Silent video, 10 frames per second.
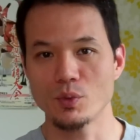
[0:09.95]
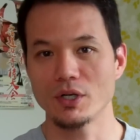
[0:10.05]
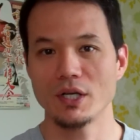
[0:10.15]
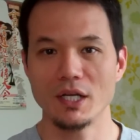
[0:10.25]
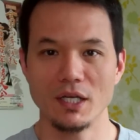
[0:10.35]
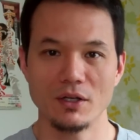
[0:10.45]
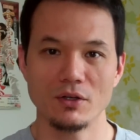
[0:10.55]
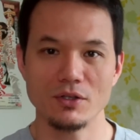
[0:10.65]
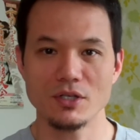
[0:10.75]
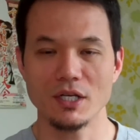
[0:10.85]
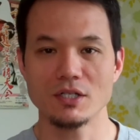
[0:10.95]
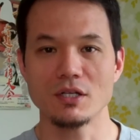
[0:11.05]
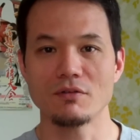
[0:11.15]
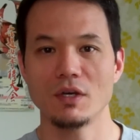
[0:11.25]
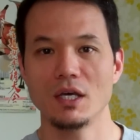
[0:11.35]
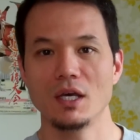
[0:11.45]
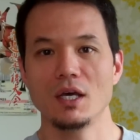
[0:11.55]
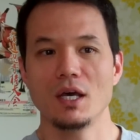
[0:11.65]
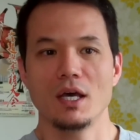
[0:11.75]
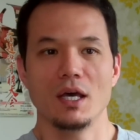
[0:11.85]
Where can I get all this kind of
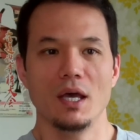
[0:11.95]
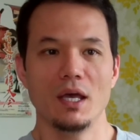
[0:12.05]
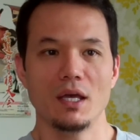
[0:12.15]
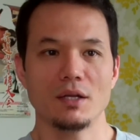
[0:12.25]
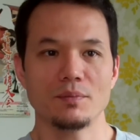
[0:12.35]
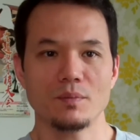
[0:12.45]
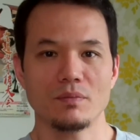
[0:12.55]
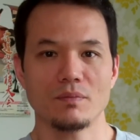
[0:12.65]
stuff? And